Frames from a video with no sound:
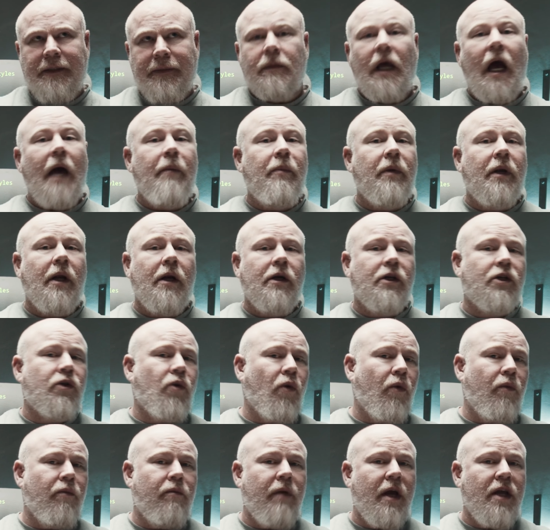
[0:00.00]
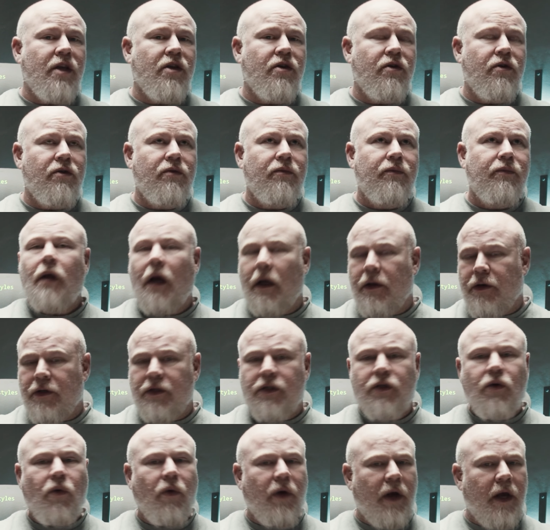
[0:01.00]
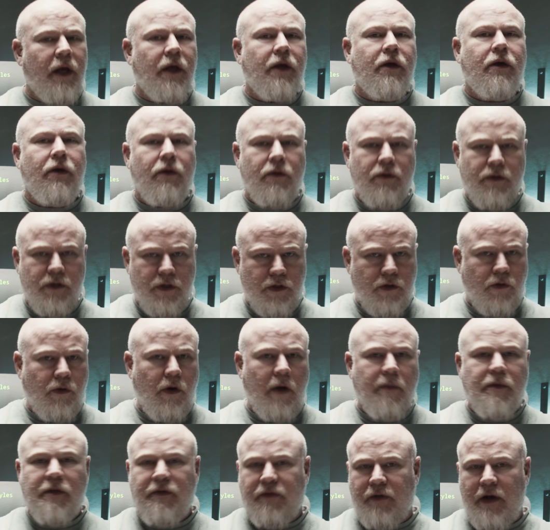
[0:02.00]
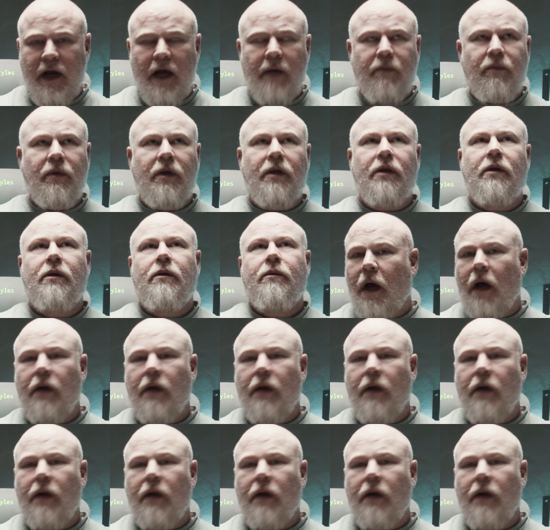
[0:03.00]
admin underscore menu, underscore enqueue scripts for admin,